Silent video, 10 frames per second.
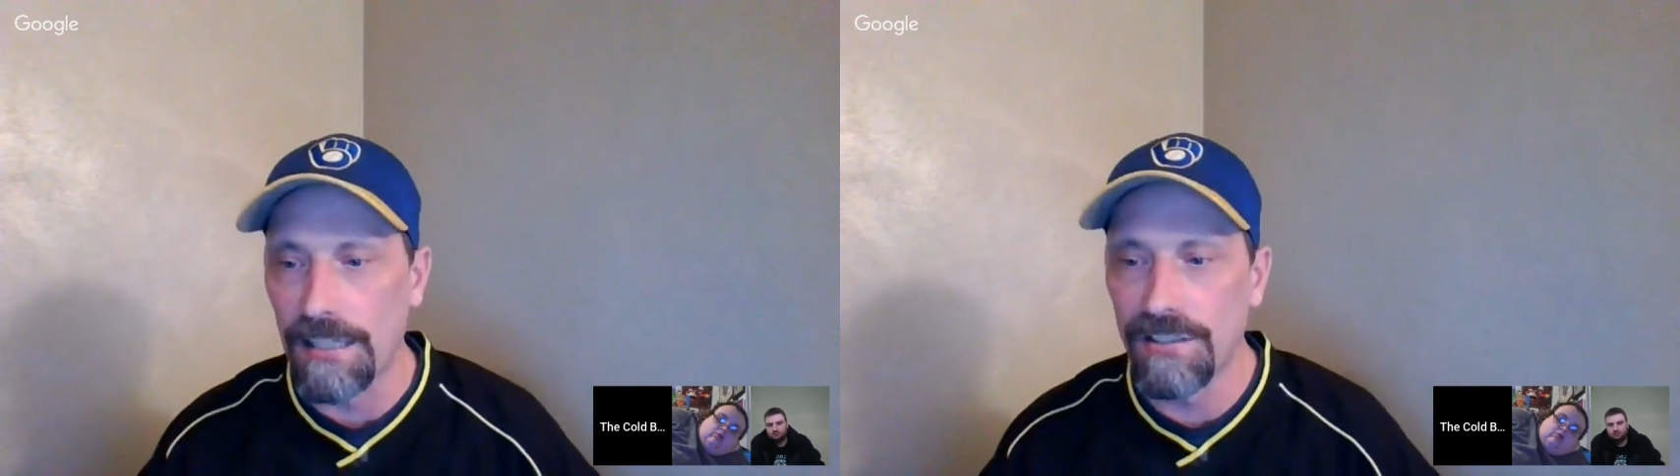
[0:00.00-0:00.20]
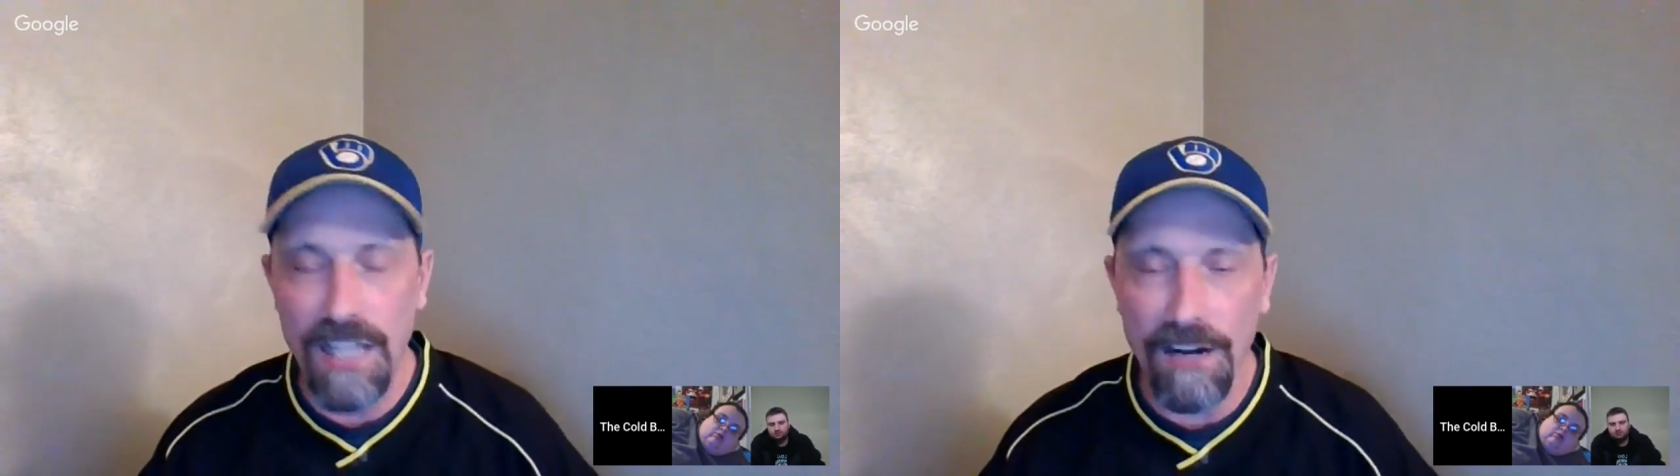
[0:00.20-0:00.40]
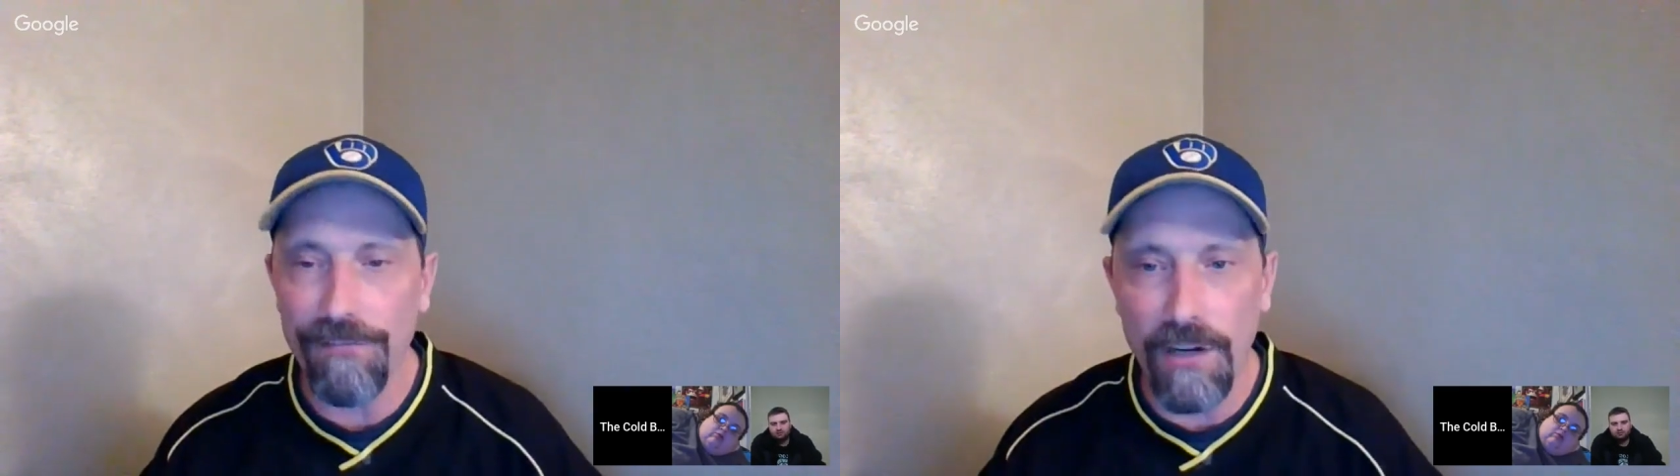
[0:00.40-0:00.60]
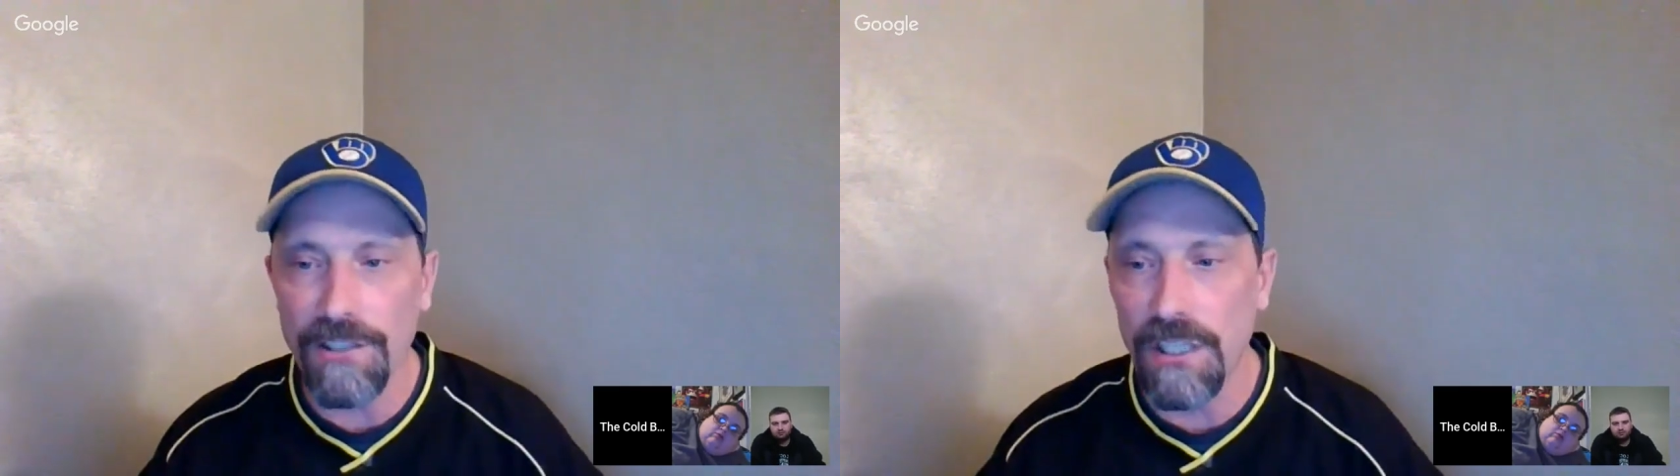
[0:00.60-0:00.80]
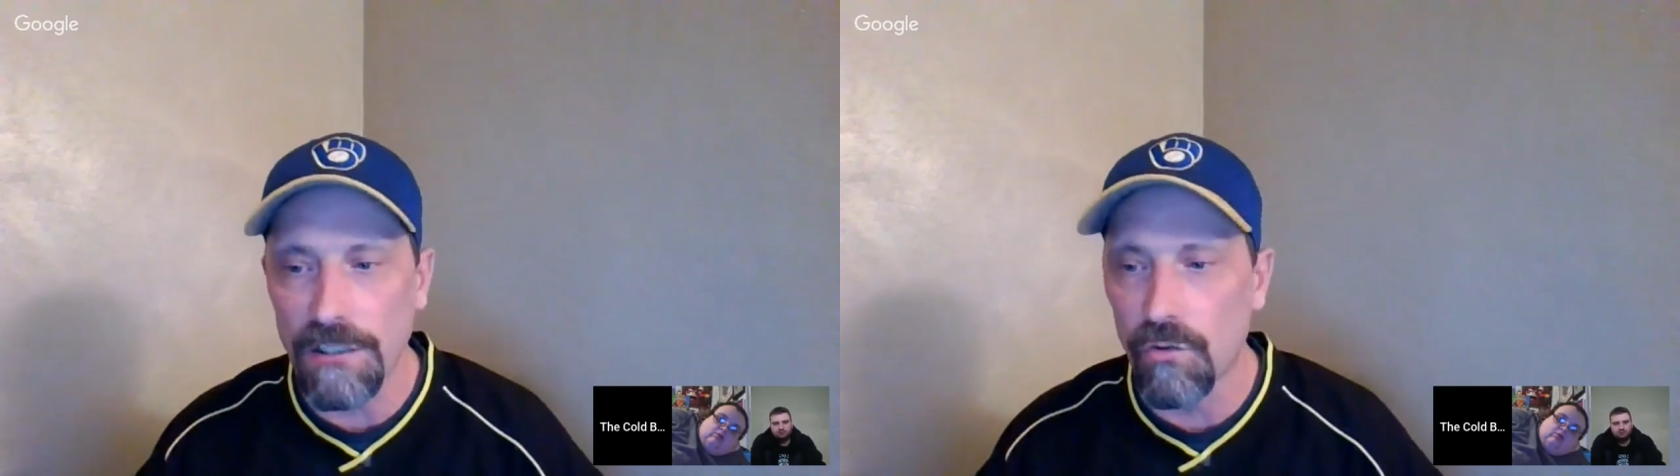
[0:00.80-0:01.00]
He's not a
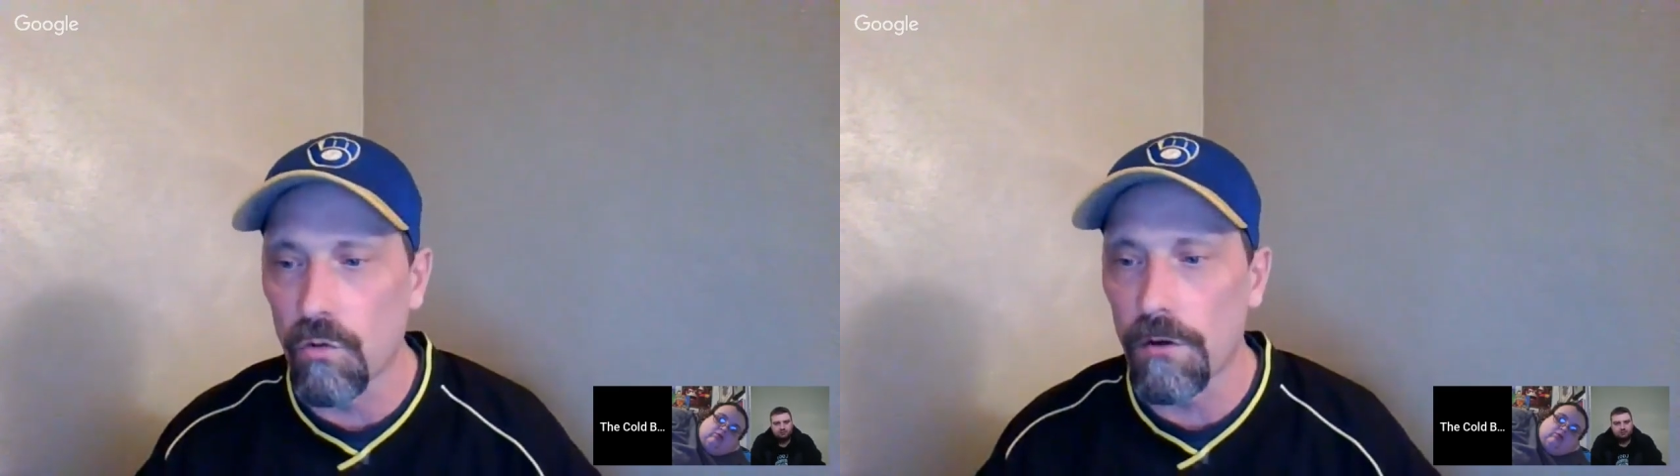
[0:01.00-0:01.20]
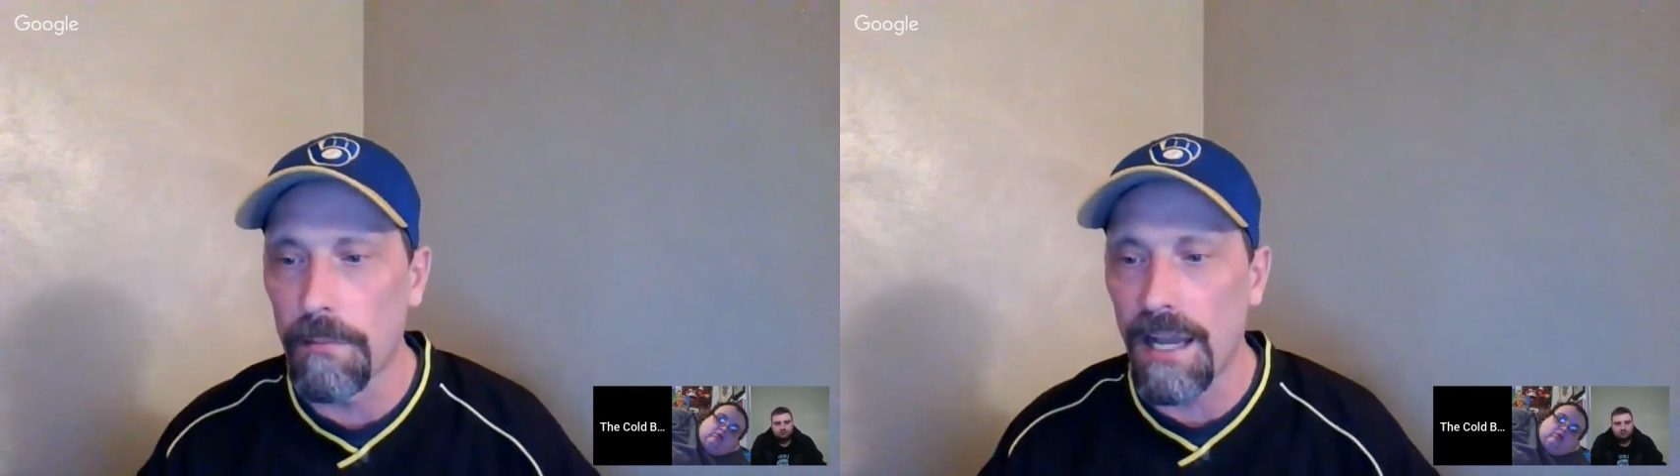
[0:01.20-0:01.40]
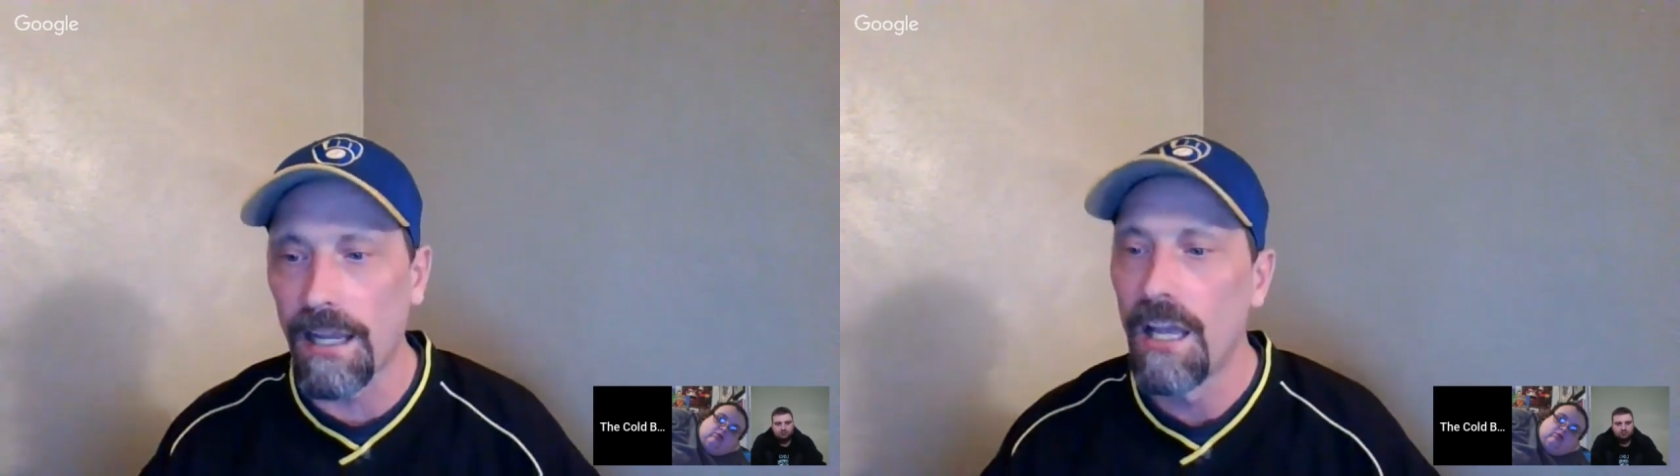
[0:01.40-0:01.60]
franchise quarterback.